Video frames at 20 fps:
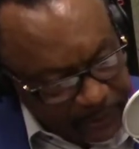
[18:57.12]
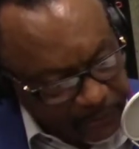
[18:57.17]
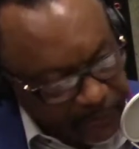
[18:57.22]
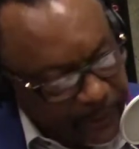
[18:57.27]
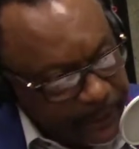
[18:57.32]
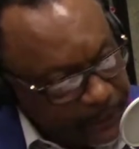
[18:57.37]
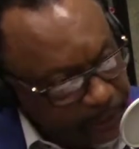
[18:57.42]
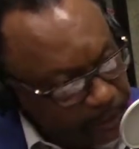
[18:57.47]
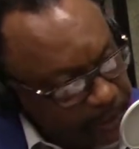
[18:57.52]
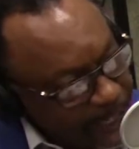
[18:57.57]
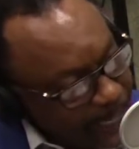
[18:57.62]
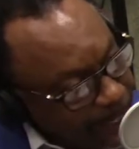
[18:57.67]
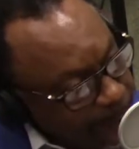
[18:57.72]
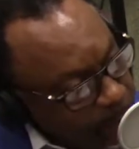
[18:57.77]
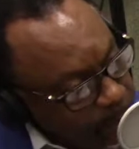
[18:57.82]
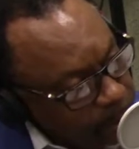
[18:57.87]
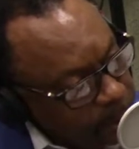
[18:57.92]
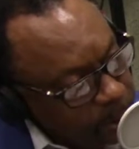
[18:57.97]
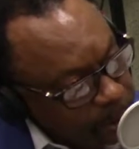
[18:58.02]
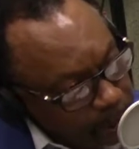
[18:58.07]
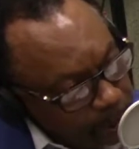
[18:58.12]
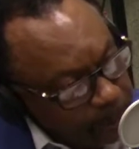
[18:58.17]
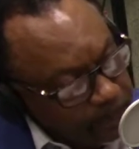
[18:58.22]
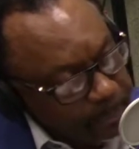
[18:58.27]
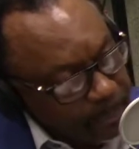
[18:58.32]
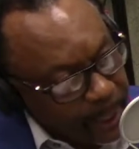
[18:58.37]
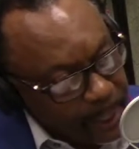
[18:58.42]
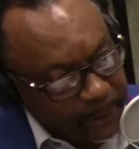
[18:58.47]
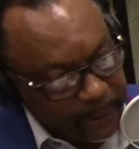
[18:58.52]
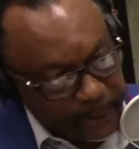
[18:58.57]
value, not on a term
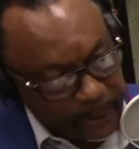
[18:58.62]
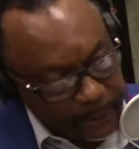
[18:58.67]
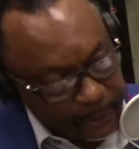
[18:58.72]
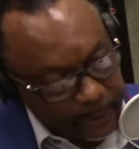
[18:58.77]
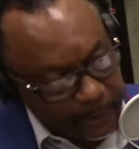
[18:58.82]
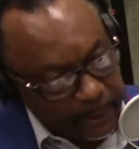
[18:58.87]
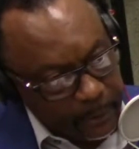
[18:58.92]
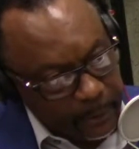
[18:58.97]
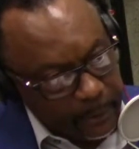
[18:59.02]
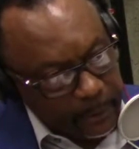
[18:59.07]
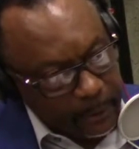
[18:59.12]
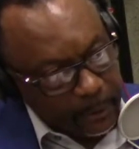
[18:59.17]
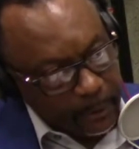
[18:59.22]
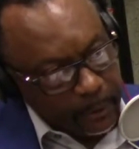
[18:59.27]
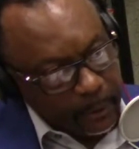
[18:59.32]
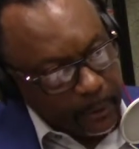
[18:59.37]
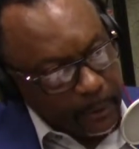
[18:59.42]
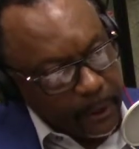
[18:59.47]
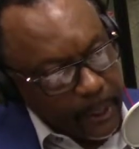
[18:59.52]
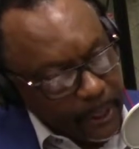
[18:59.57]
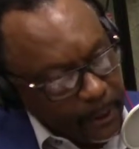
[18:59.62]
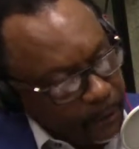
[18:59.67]
product, but